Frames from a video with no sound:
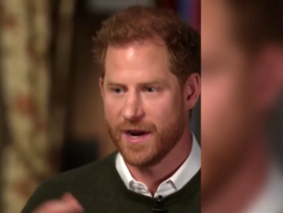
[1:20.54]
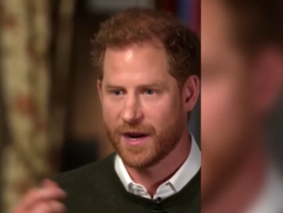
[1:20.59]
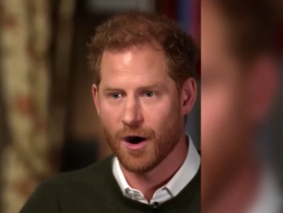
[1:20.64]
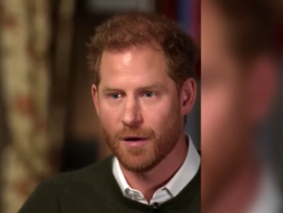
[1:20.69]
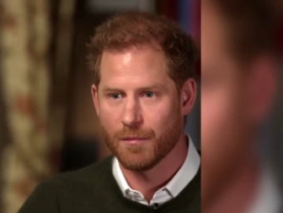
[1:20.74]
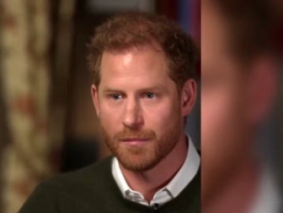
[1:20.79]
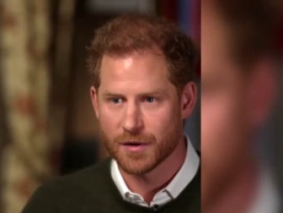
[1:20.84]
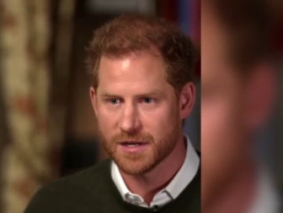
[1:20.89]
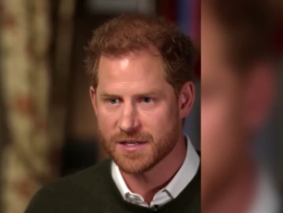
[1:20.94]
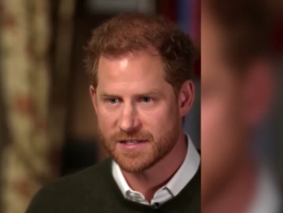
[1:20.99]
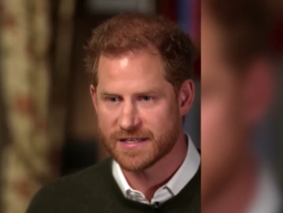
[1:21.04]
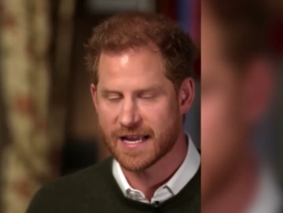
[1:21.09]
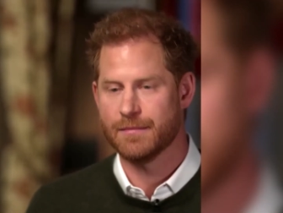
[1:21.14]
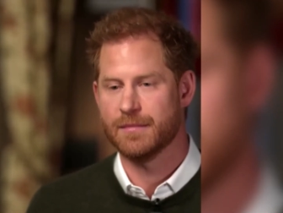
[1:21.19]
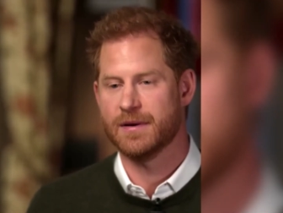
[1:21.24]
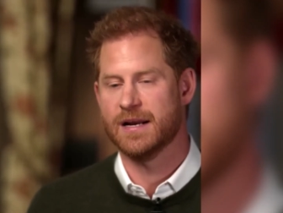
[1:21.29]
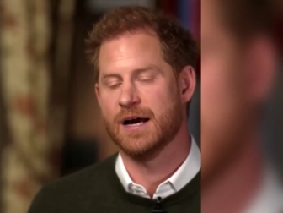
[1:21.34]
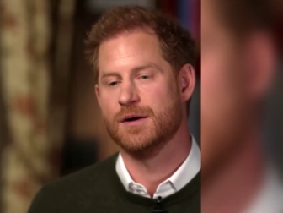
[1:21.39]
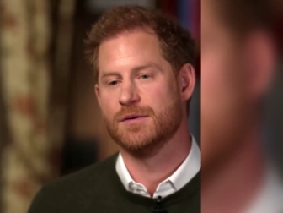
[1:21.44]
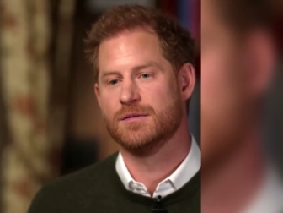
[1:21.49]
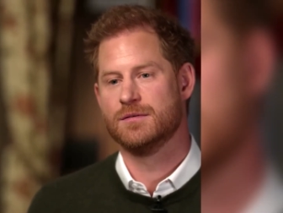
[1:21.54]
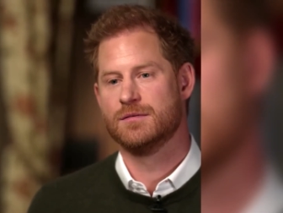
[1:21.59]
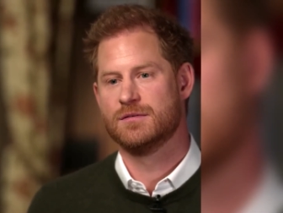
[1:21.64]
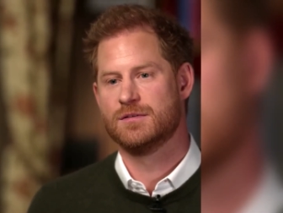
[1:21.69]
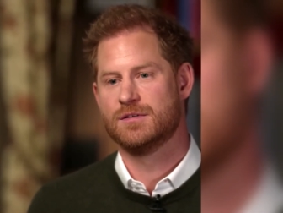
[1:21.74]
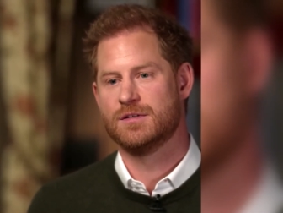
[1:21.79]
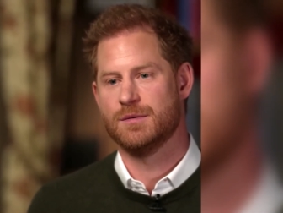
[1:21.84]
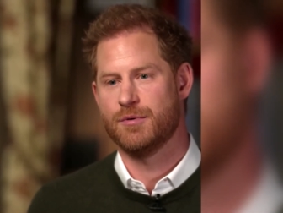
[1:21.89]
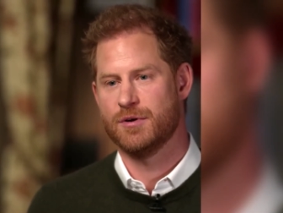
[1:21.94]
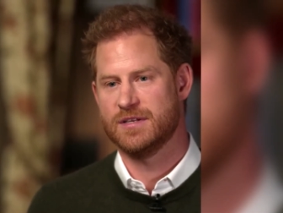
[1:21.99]
we can't put a statement out
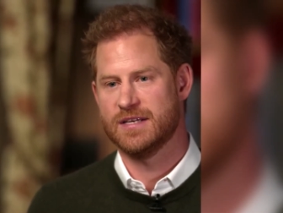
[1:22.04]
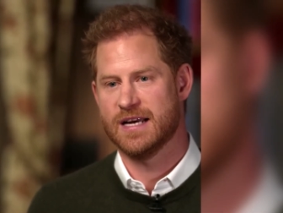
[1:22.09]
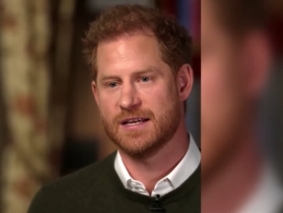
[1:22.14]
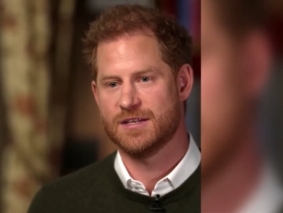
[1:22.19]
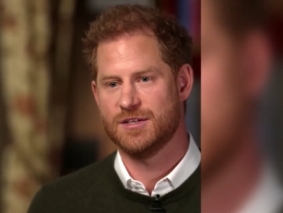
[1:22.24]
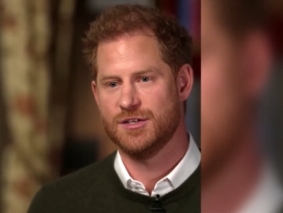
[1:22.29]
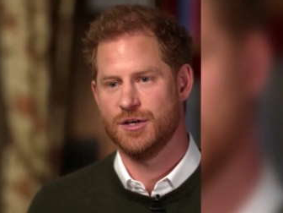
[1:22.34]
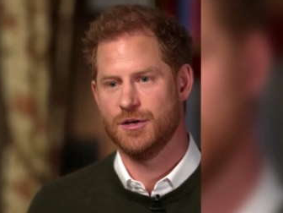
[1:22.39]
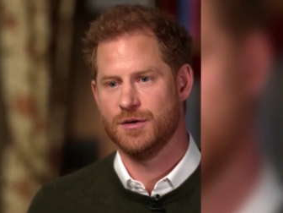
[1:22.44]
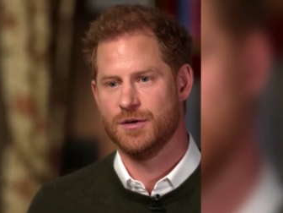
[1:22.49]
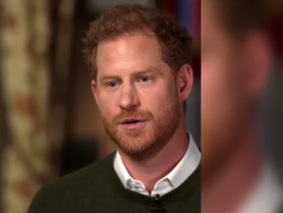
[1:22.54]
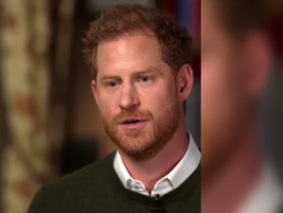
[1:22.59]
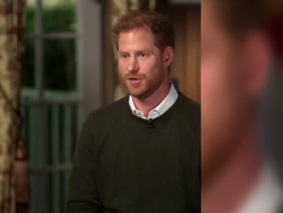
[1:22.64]
to protect you,